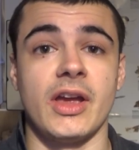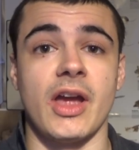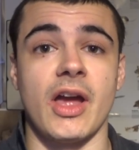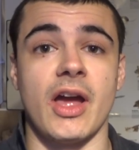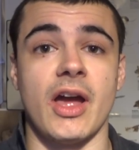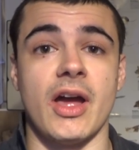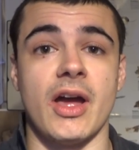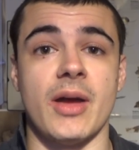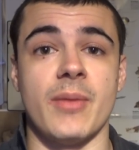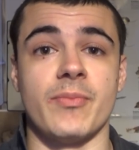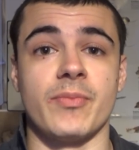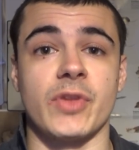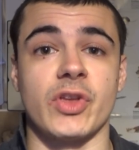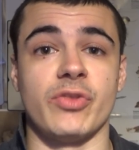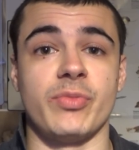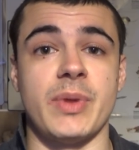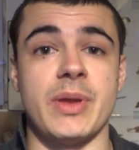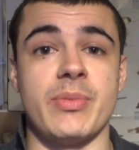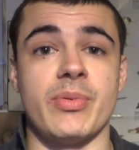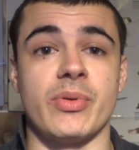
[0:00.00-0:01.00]

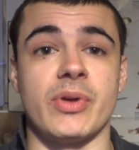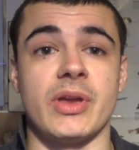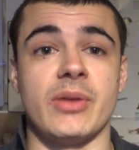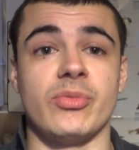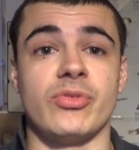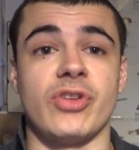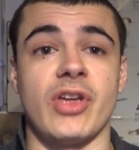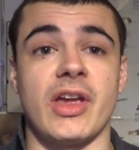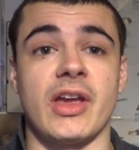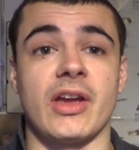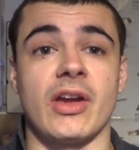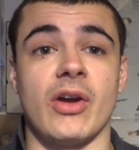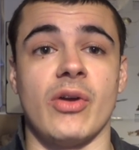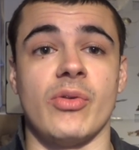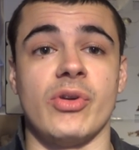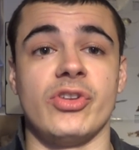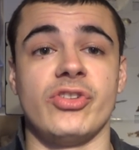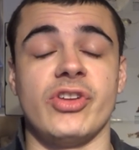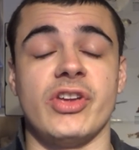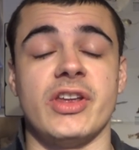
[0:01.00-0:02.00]
because people keep saying,
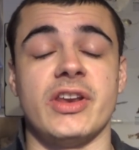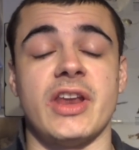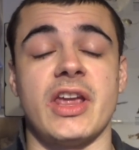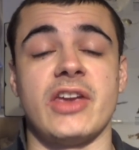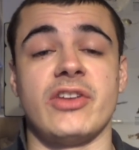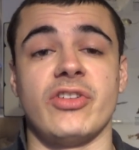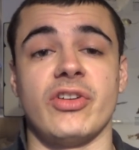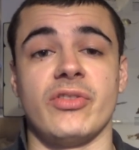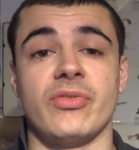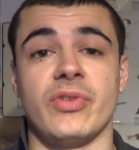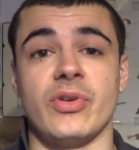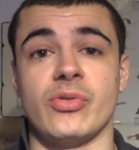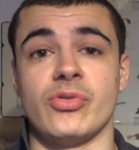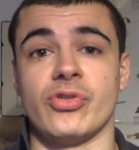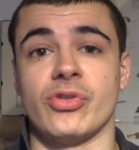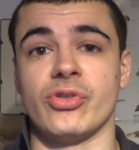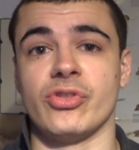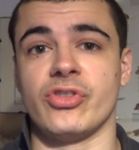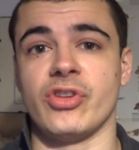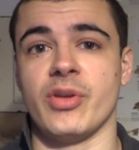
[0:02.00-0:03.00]
oh, is it a NATO
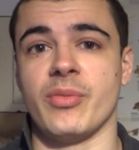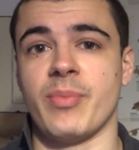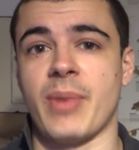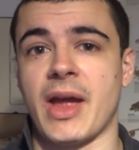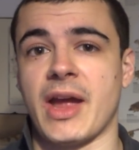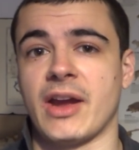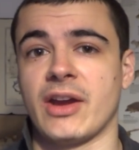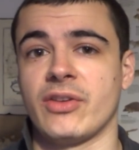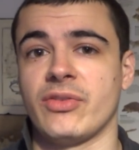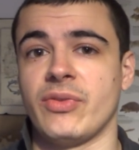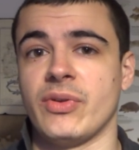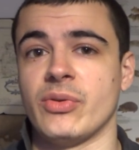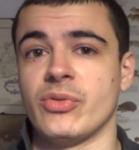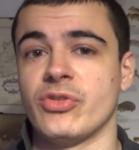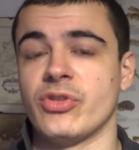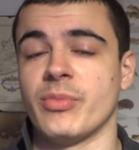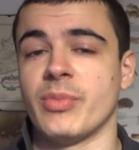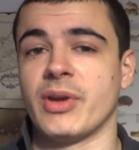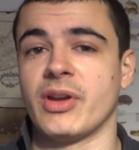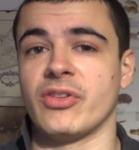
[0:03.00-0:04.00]
filter or is it a Pact
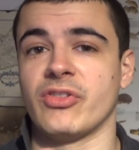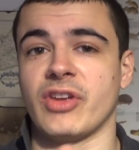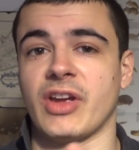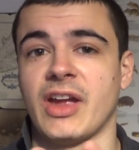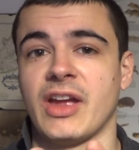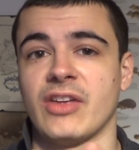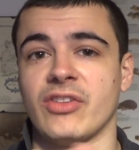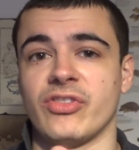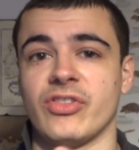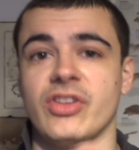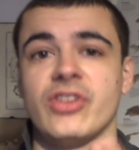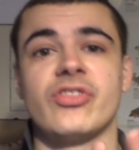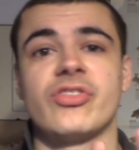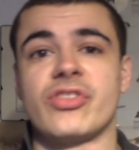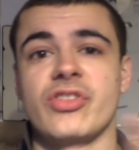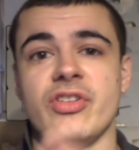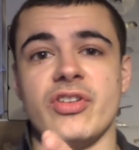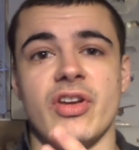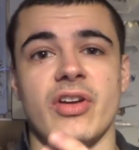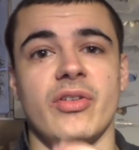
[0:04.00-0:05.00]
filter because it has
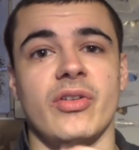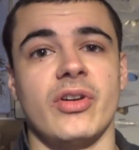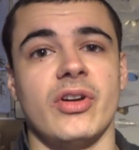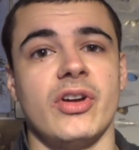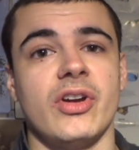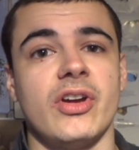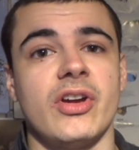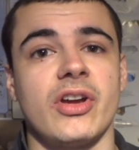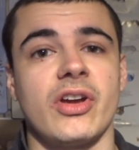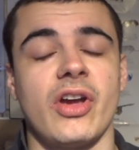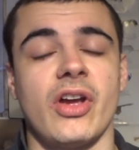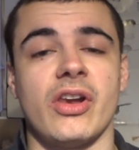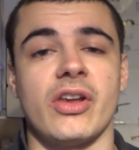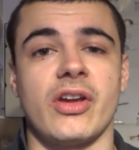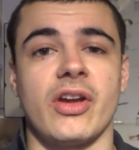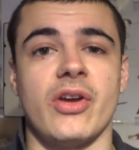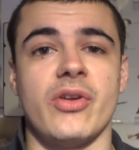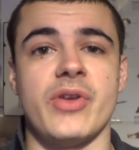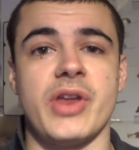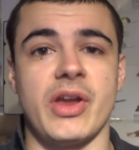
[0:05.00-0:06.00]
this, you know,
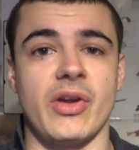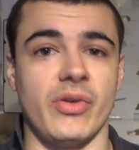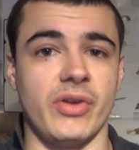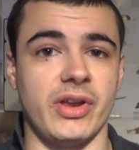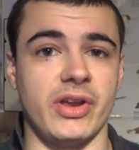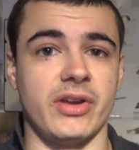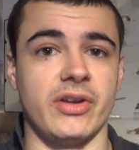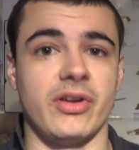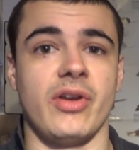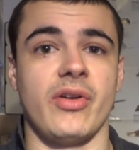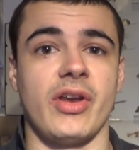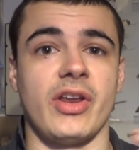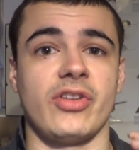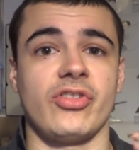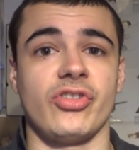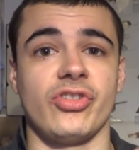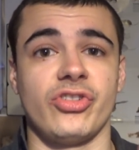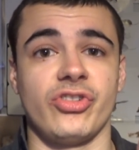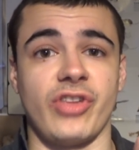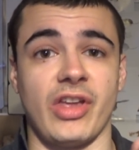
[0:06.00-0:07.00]
colour coding on it. No, that
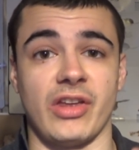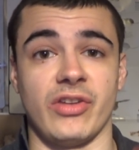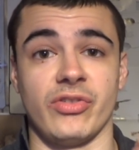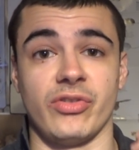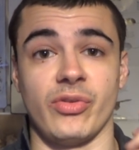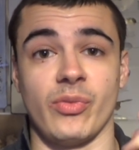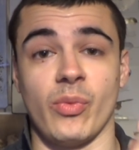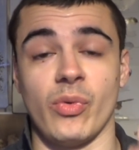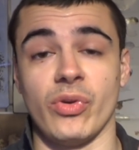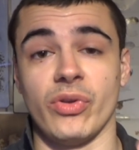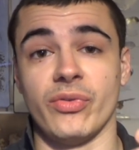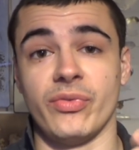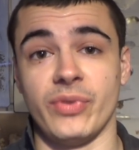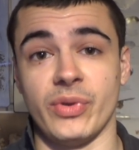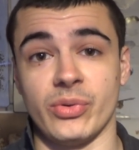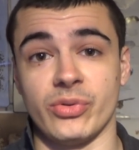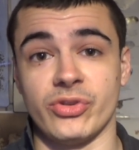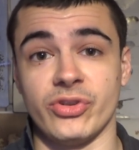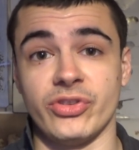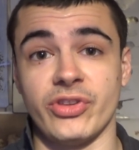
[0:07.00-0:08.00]
just stands for what the
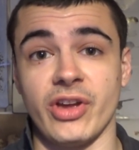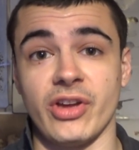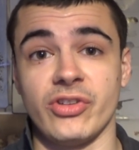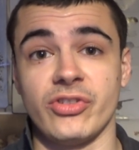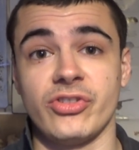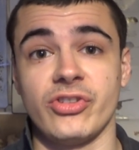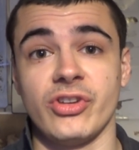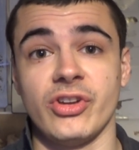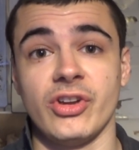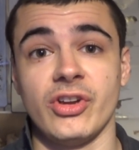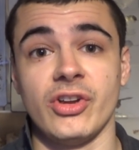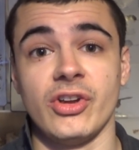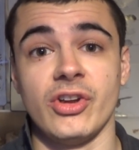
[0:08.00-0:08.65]
filter does.